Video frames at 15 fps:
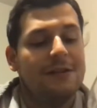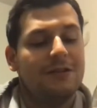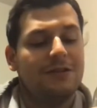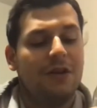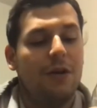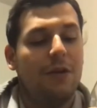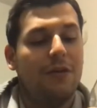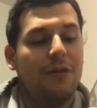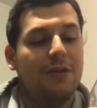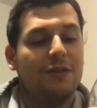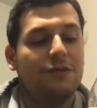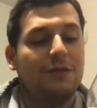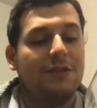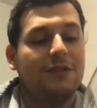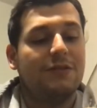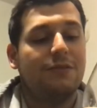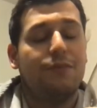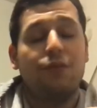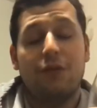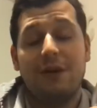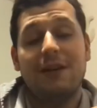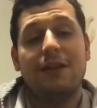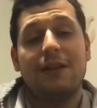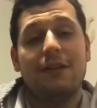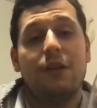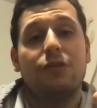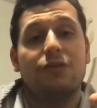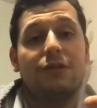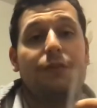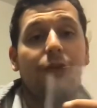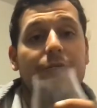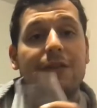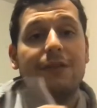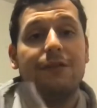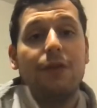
So this one's pretty close to perfect